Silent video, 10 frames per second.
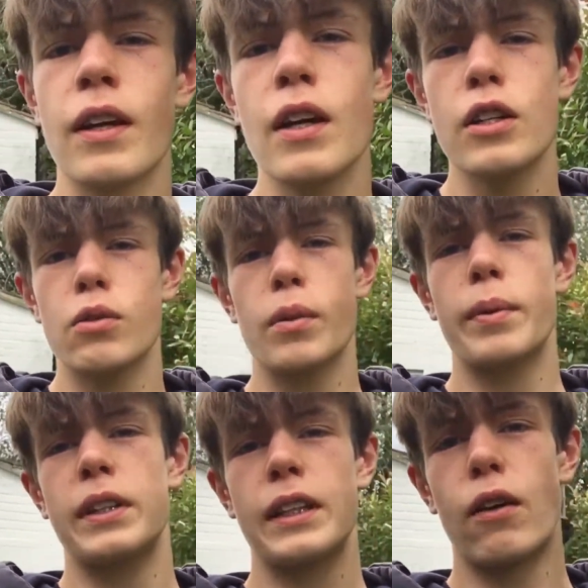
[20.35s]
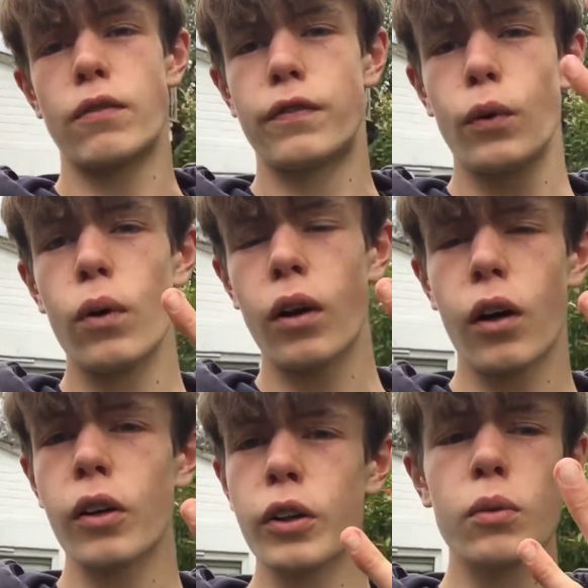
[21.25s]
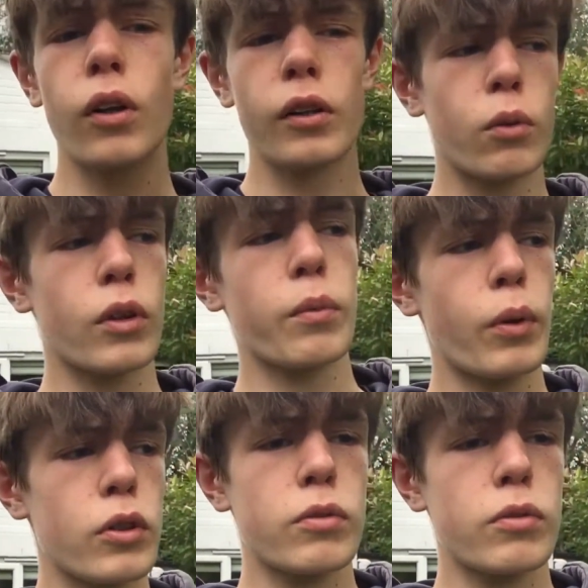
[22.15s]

So we picked out 4 kohaku, like the one in the pond.